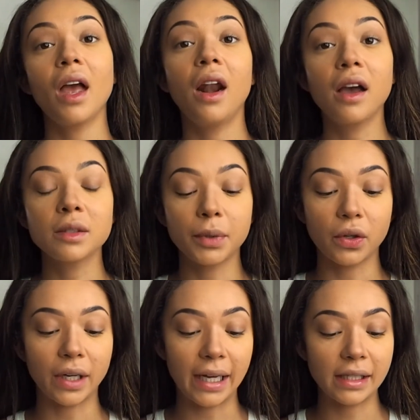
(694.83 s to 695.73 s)
Last but
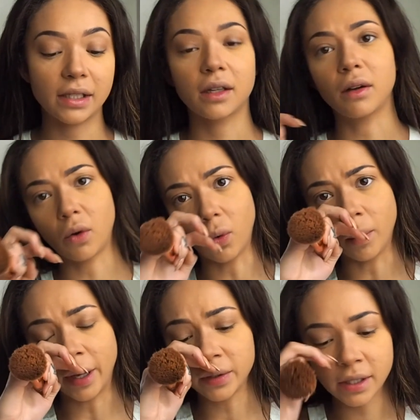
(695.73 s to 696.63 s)
not least,
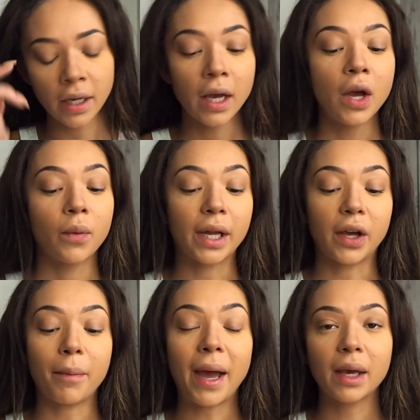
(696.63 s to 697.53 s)
almost, we're going
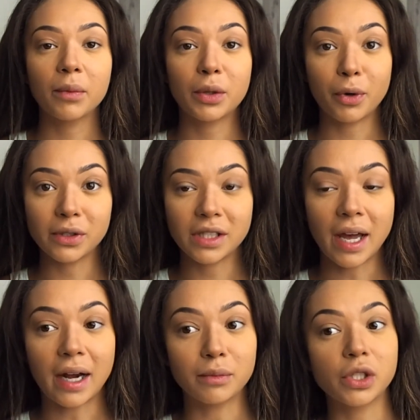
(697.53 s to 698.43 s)
to go back in with the bronzer,
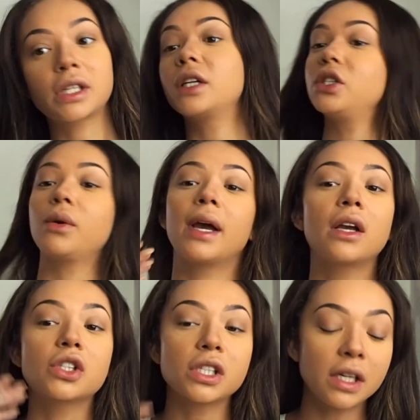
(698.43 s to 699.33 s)
and I'm just going to do
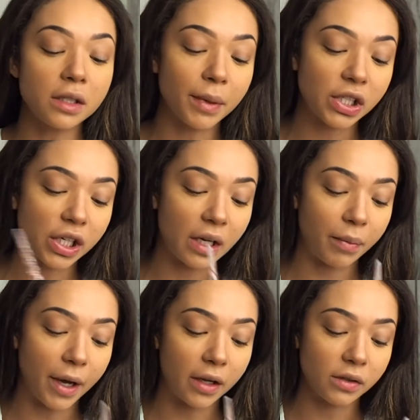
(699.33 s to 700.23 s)
it just under my
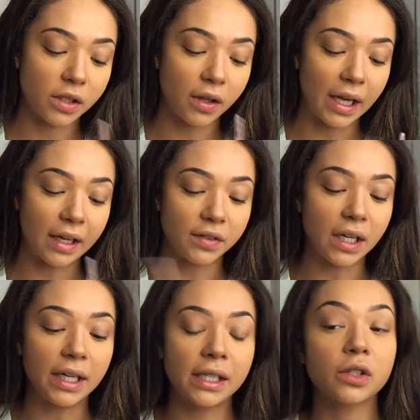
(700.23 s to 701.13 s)
cheekbones so that it gives a
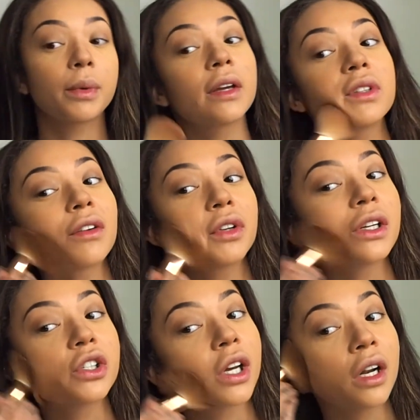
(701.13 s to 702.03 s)
little bit of
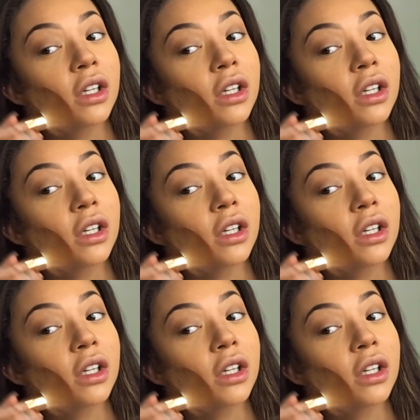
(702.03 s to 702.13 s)
definition.